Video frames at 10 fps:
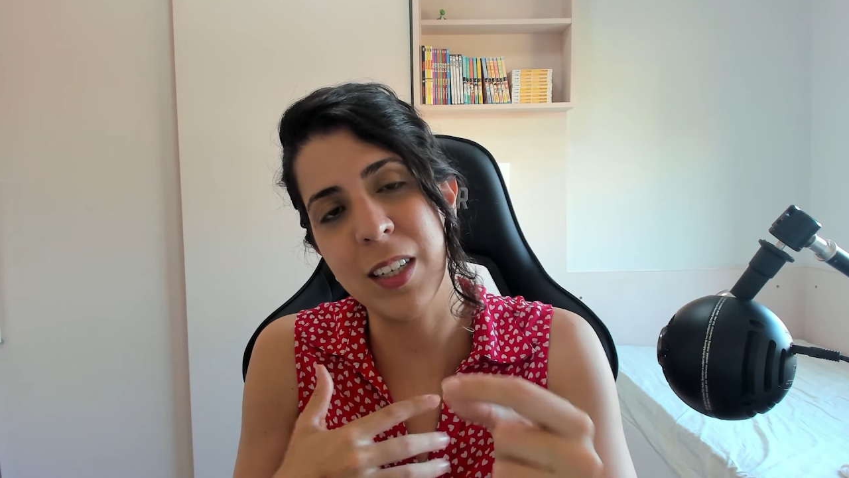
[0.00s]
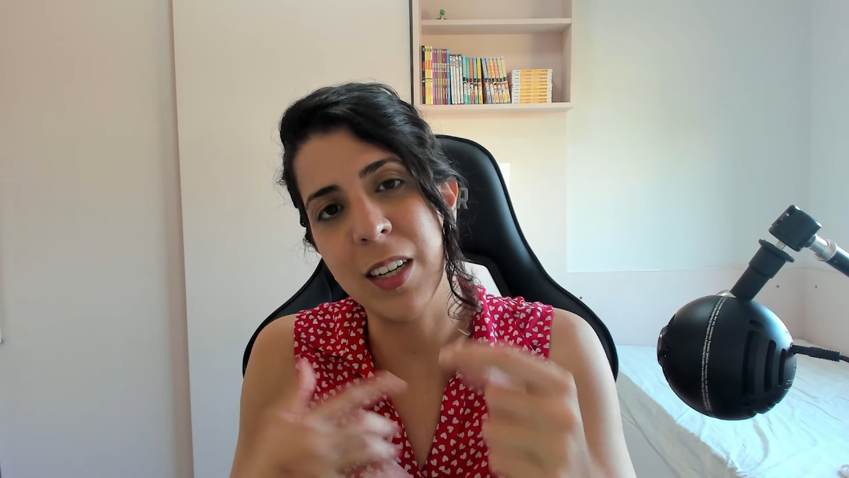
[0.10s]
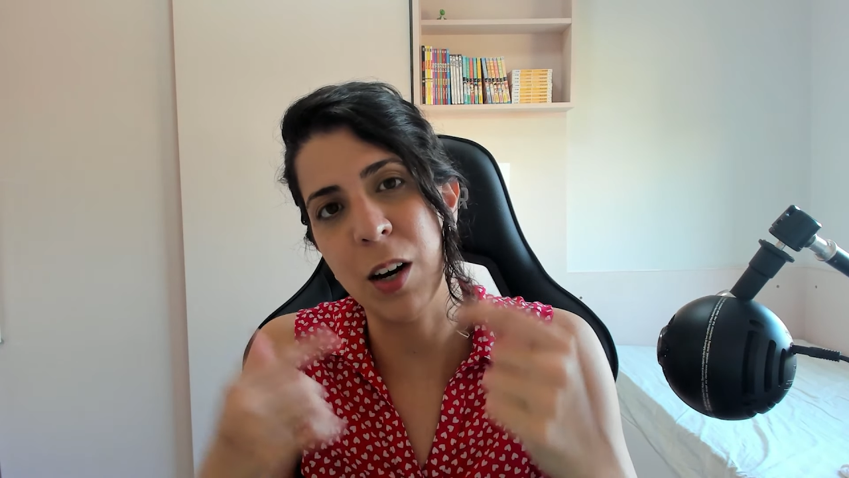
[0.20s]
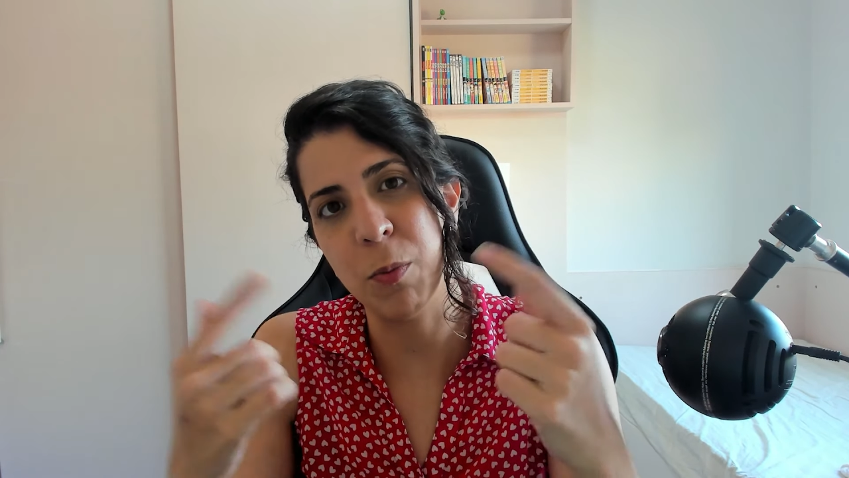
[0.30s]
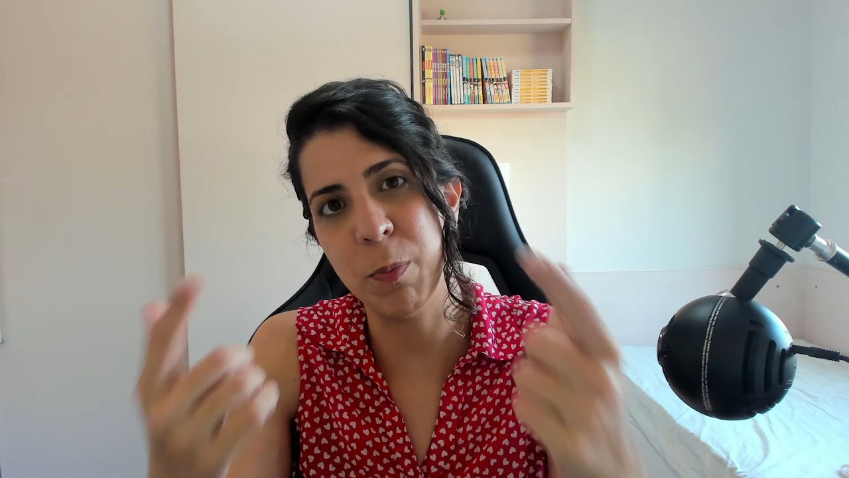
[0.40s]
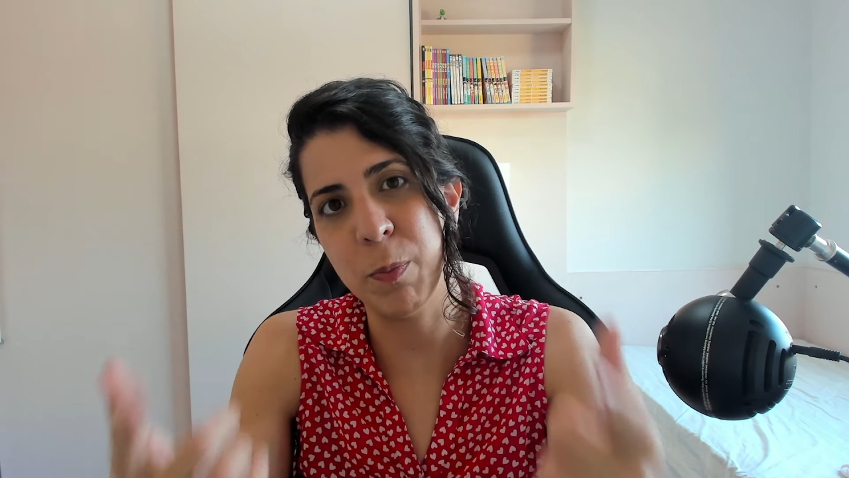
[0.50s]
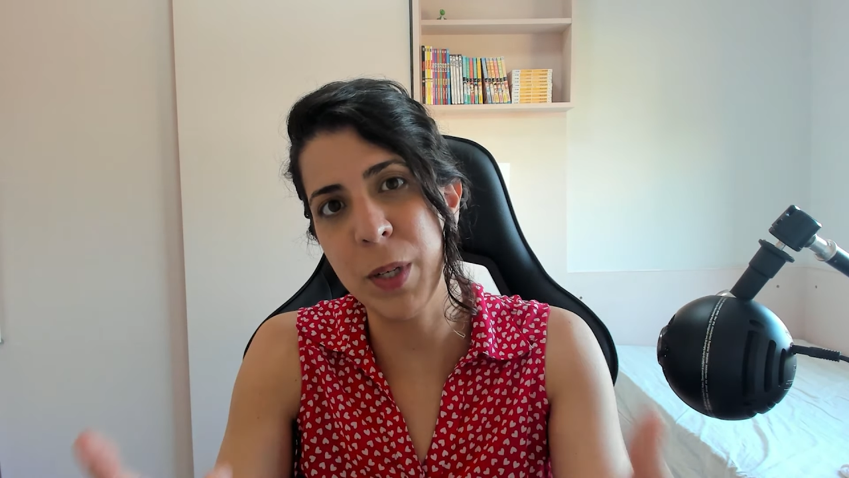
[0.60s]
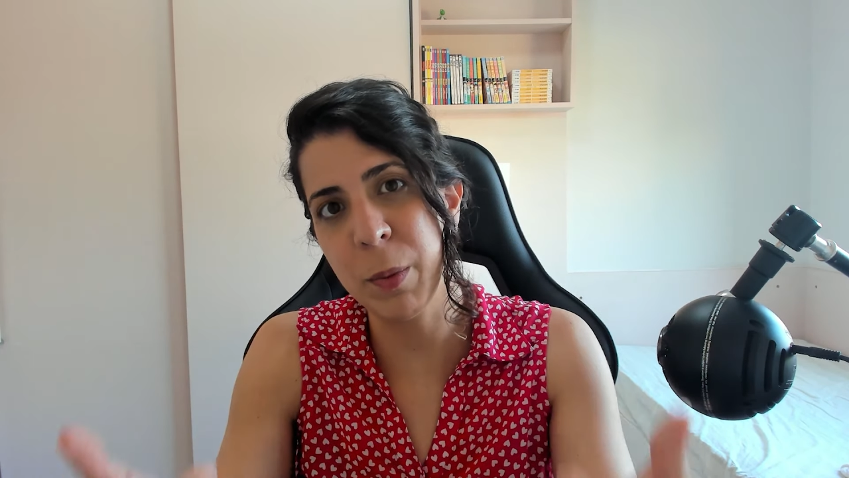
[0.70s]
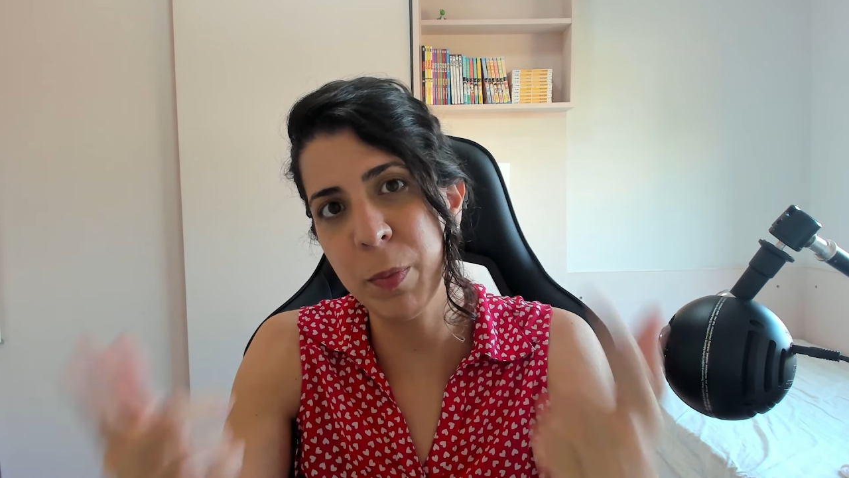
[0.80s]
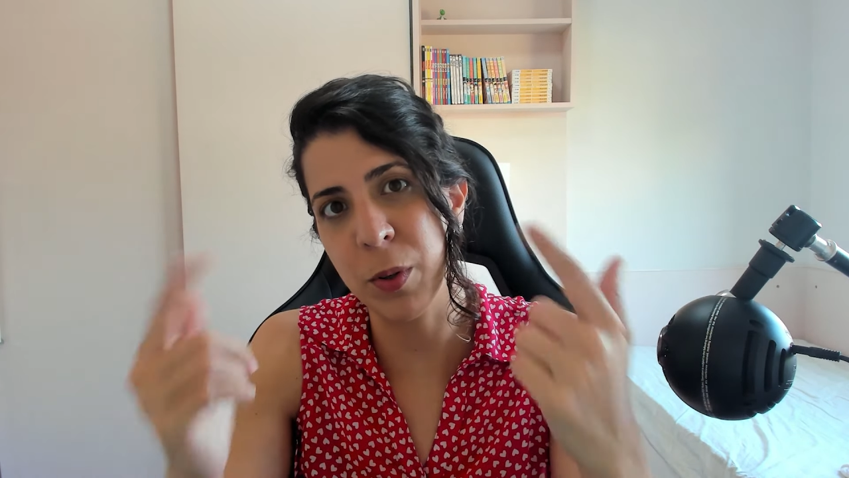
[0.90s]
in how
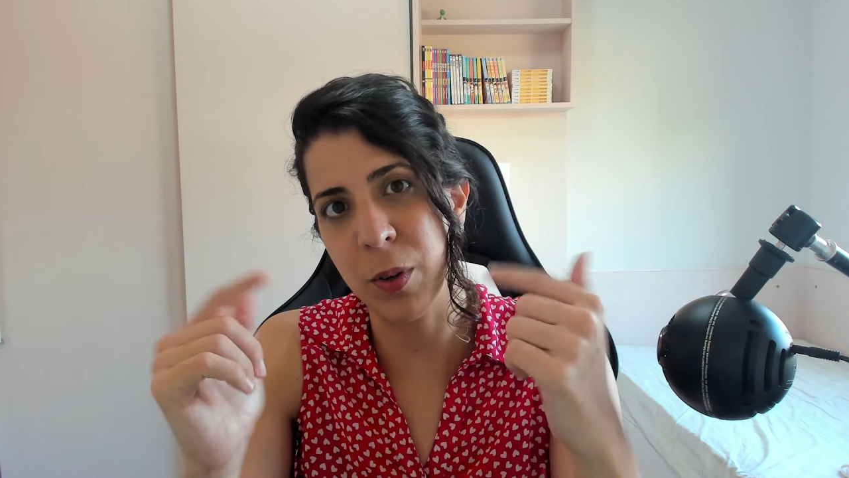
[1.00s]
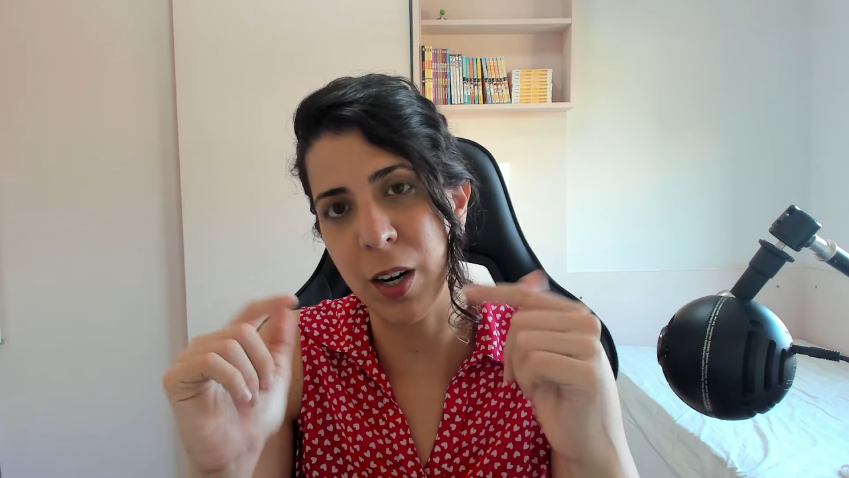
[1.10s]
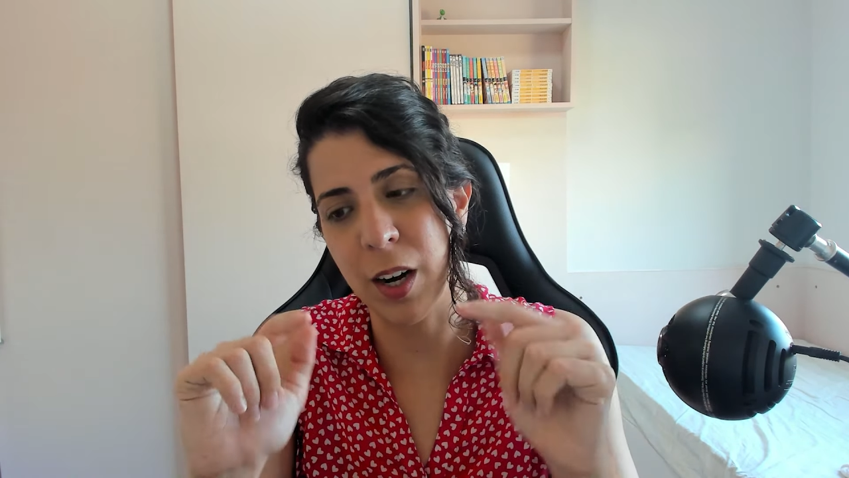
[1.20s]
people